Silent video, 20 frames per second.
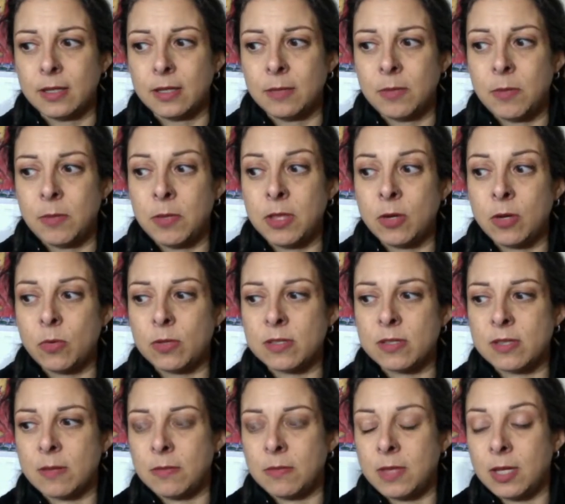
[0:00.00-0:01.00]
Maybe there was
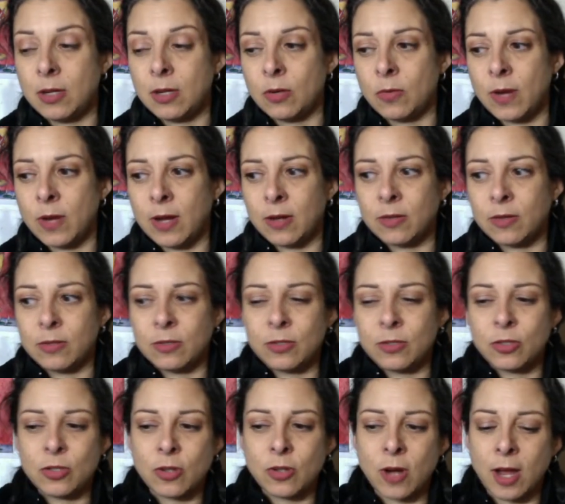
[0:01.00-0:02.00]
something around
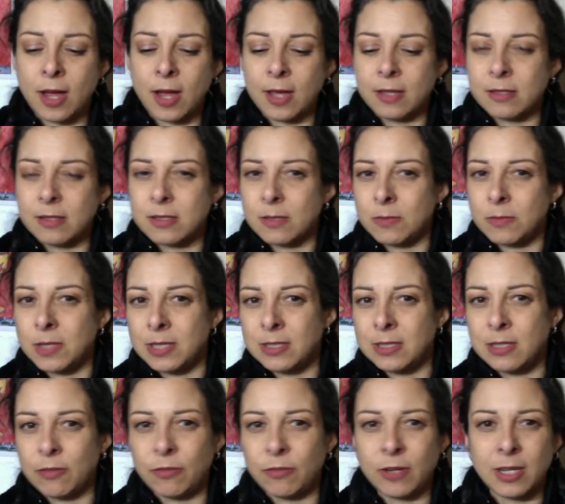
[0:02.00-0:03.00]
trying something
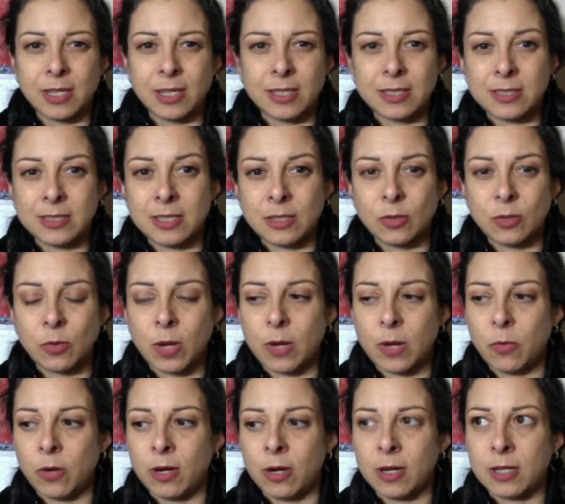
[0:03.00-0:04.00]
different and it didn't quite
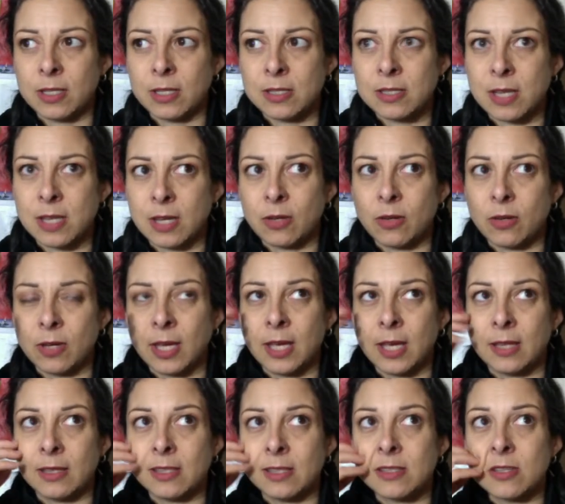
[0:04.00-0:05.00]
work. And it's like, okay,
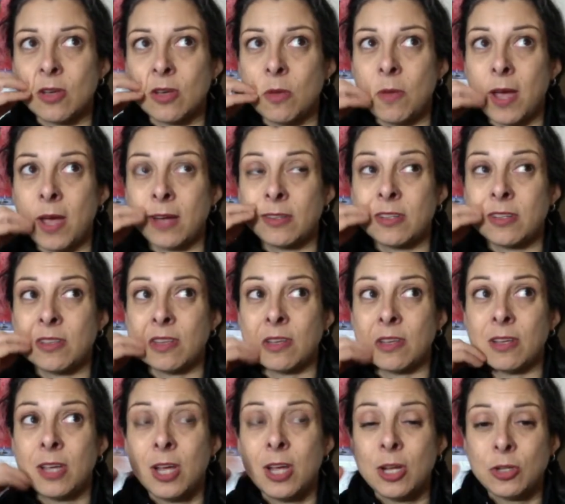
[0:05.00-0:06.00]
let's go back to the
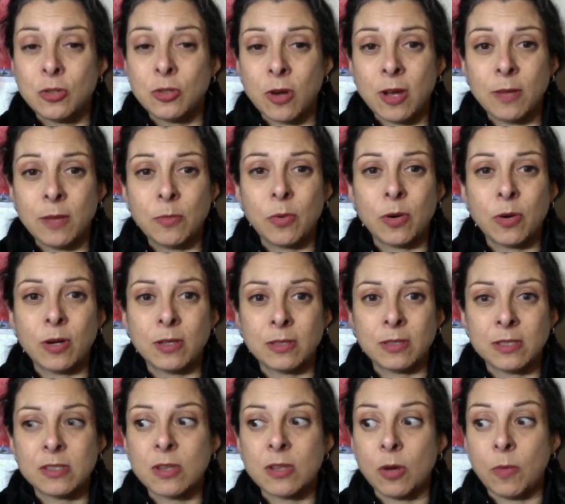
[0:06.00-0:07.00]
drawing board.
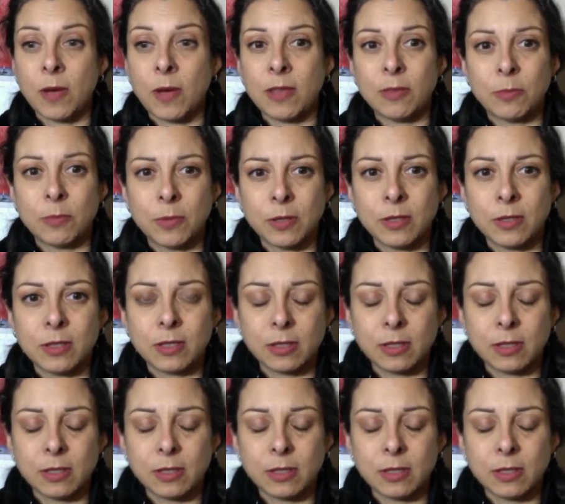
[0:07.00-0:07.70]
Let's go by the book.